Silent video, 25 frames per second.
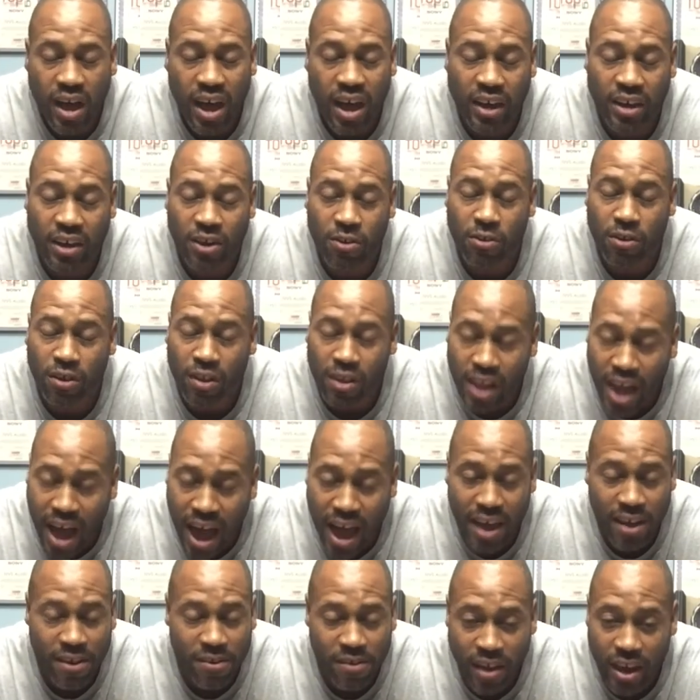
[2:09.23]
I know a
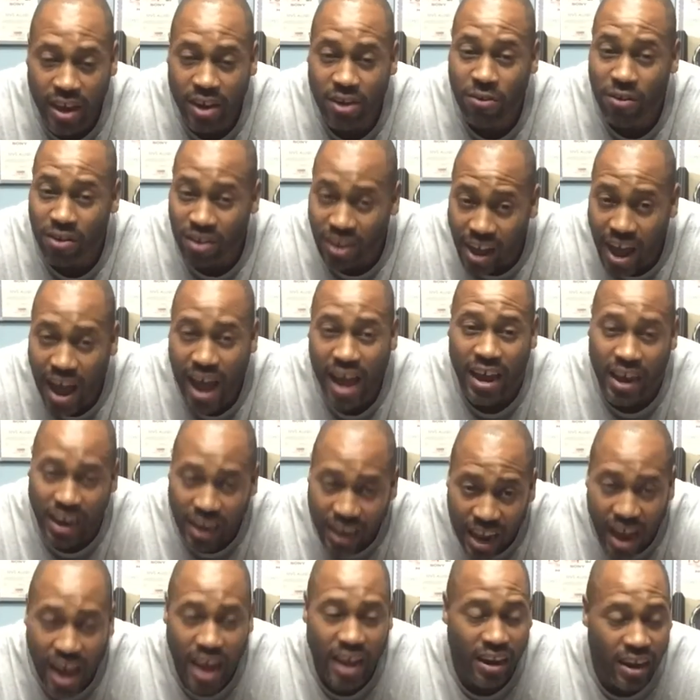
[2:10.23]
lot
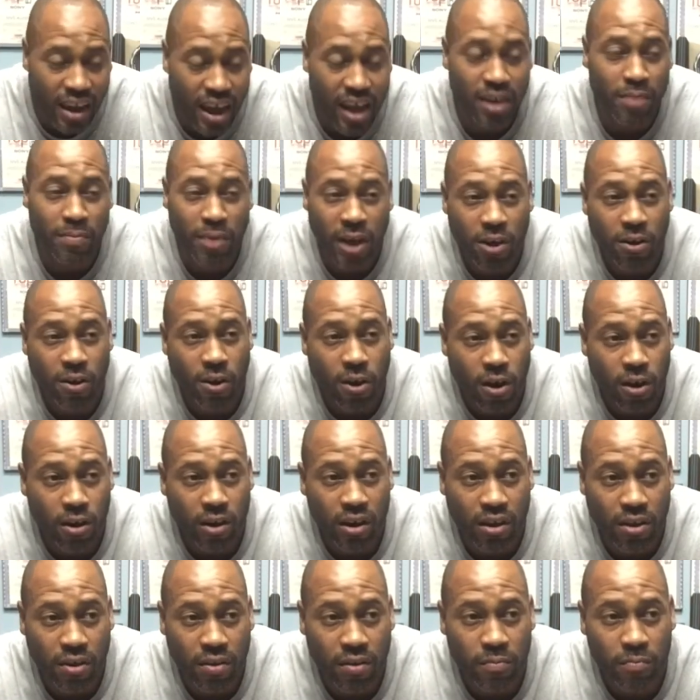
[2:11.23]
about car
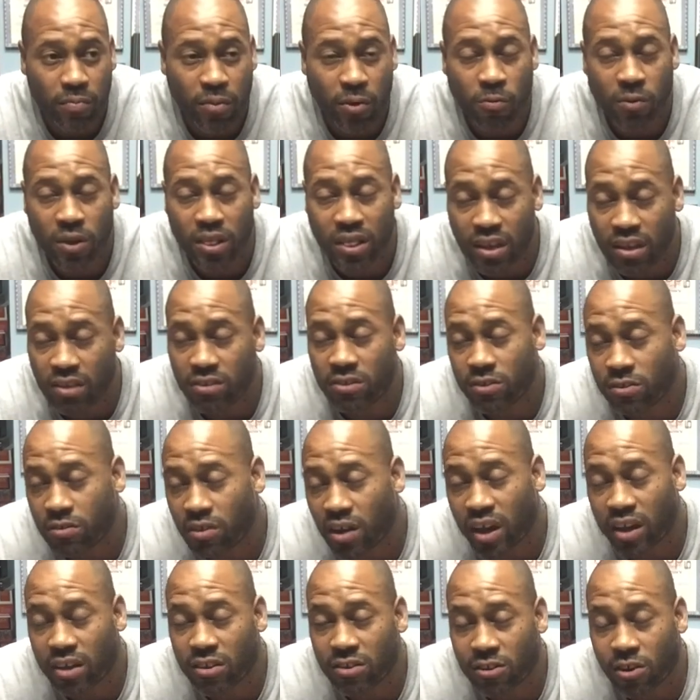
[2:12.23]
audio, but when these
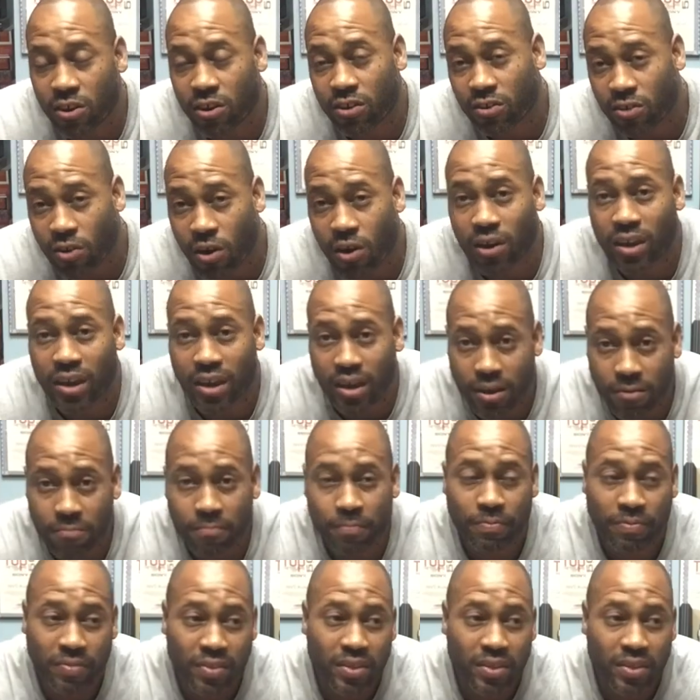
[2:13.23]
two guys start talking,